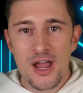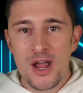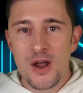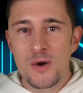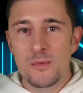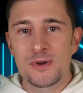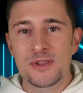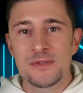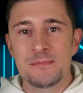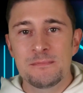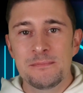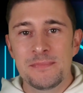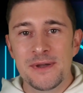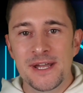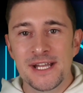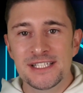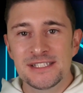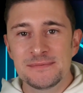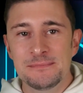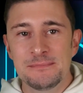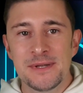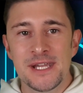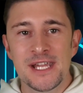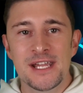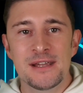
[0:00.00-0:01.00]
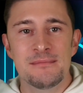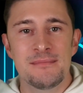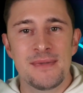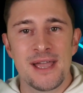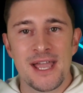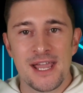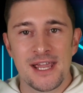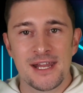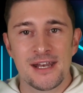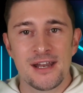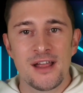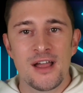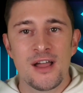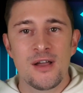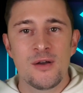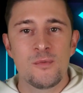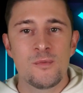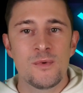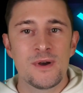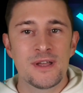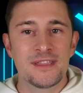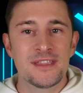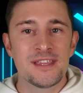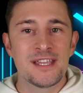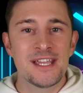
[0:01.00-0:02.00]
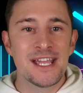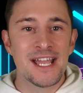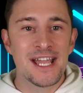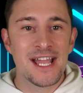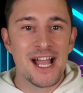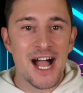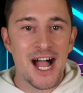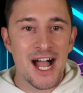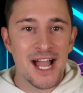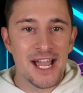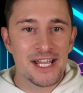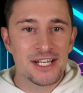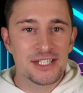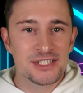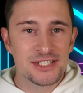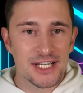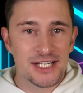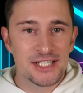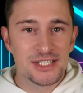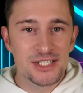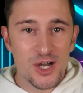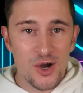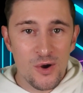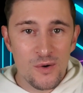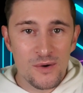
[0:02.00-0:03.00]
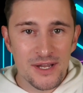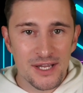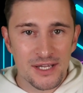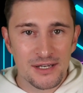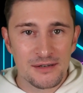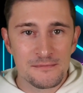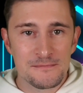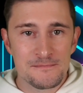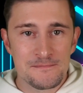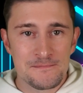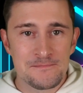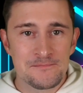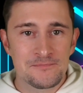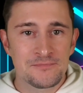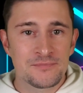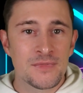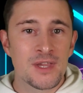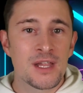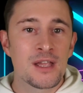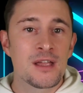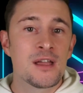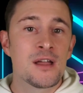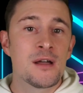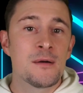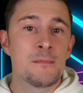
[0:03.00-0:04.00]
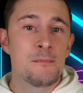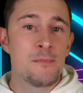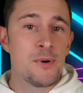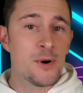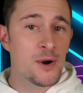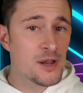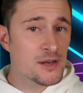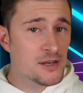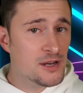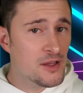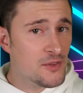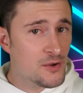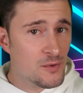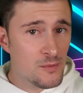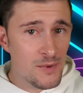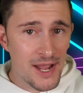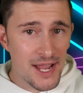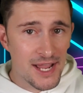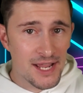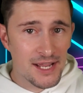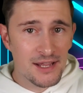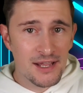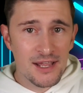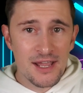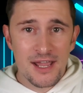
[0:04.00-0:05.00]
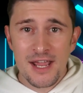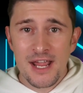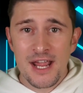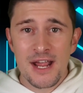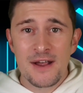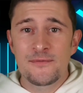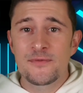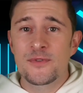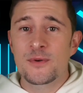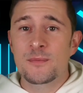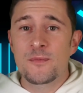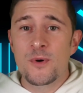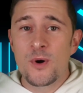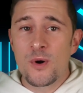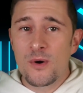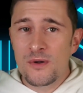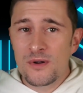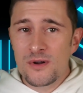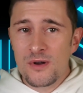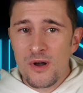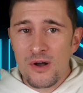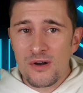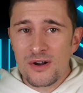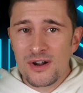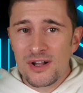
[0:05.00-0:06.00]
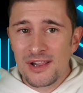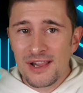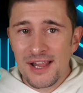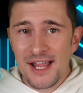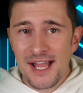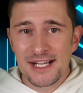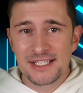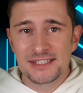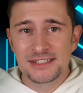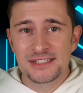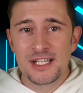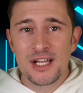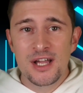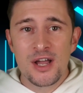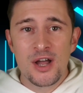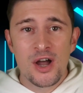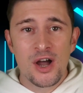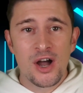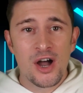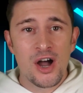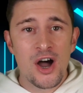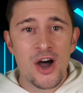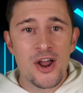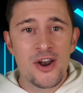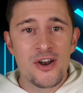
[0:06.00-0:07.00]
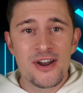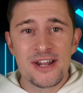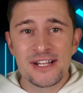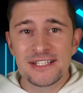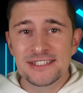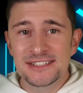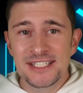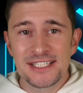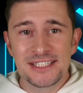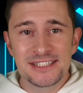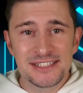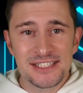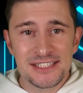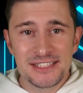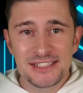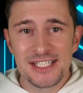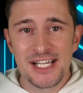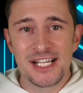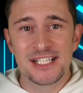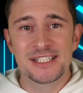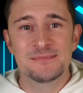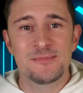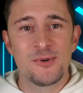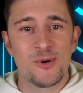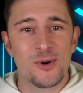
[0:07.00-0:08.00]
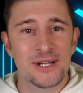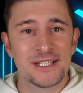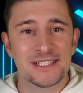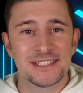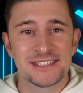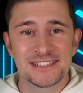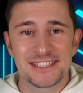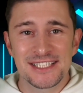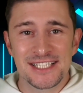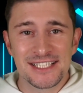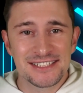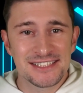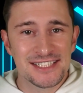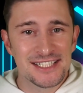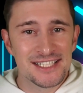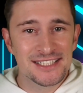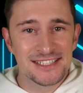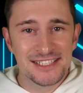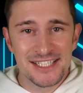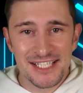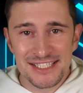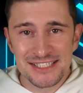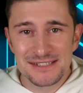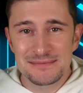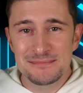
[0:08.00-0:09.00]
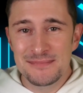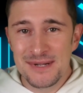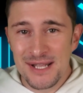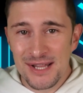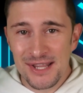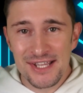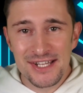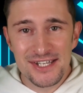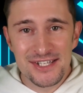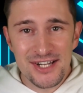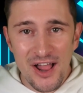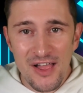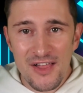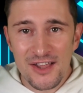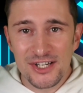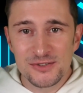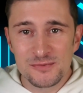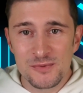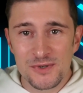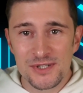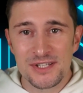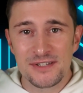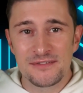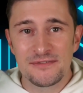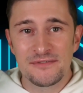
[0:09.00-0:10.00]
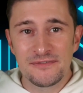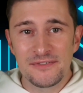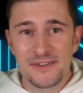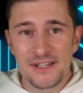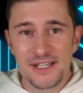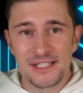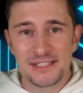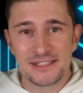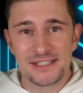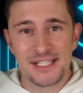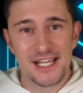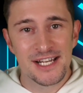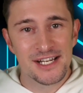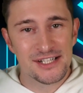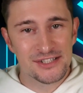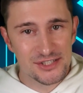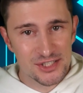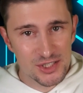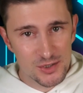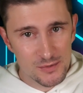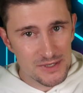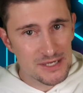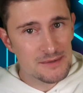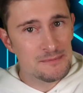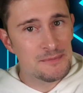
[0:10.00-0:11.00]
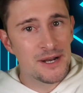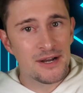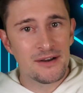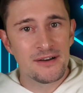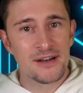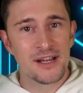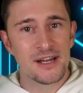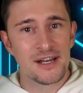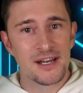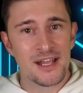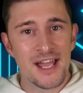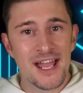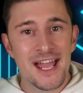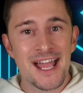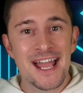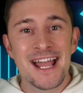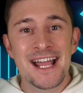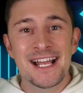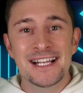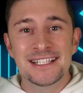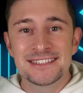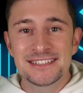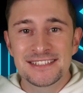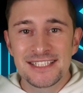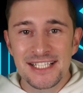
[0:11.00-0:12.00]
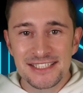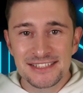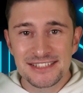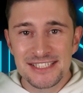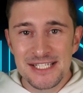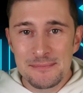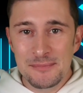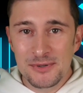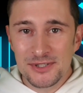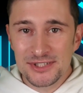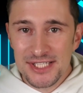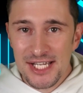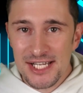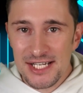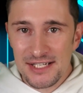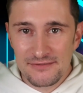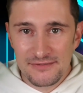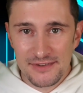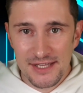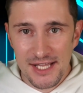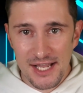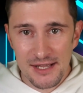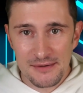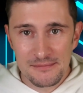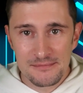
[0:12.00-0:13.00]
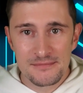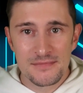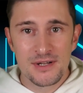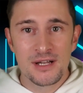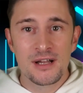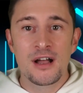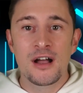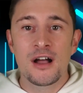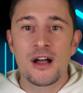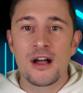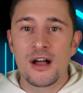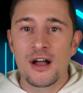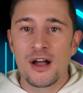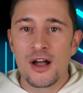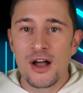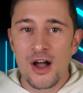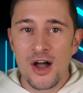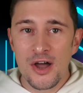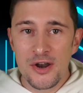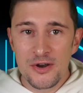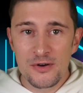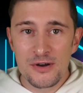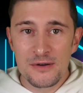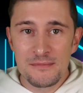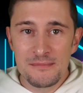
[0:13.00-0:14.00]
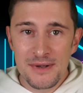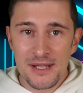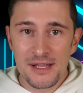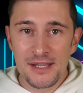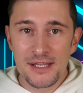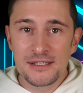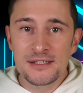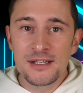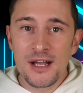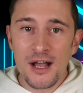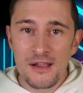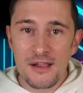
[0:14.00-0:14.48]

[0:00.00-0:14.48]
with bids being made with the INJ token. Put another way, if the protocol collects $166.666 million worth of fees in a 2-week period, 60% of that, $100 million,